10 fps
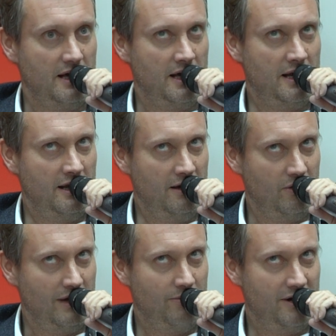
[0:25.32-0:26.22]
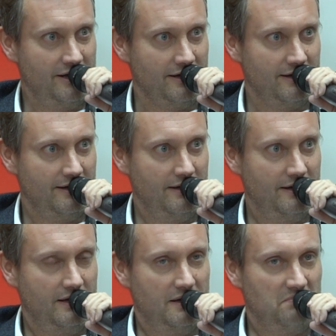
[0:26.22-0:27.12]
Hello, how are you?
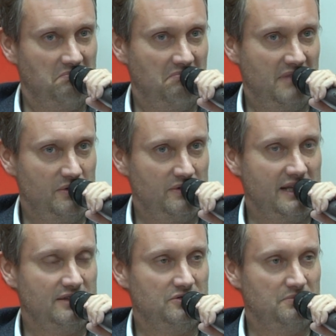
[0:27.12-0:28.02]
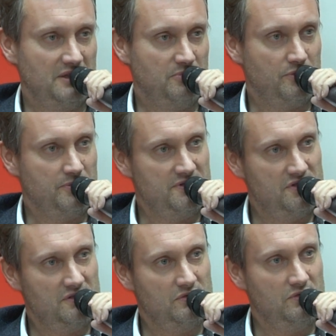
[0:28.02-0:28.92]
I would like to make a
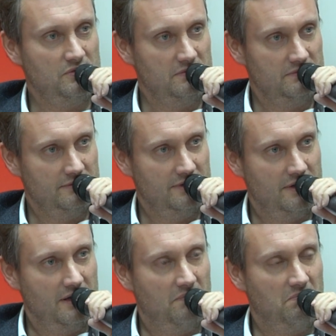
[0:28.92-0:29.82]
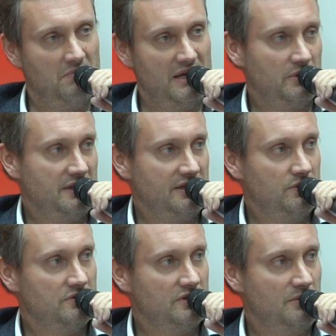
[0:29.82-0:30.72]
proposition to you. I would like
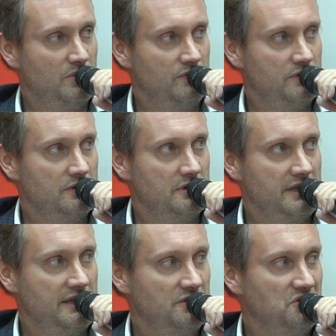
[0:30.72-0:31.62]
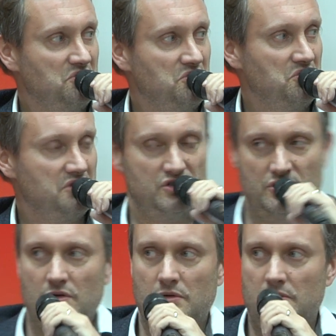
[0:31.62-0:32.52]
you to come over and do a
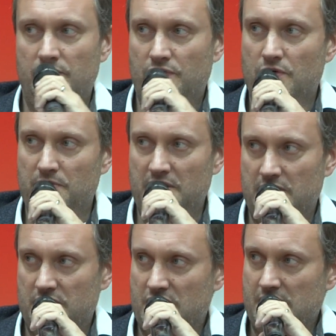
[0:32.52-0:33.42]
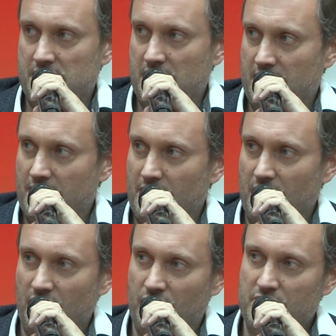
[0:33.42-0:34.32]
show for me in Chelsea,
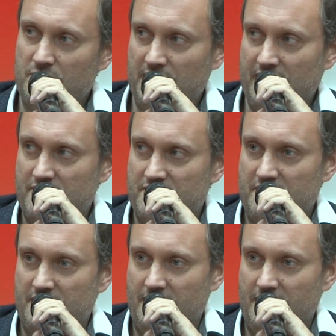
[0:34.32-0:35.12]
for the players.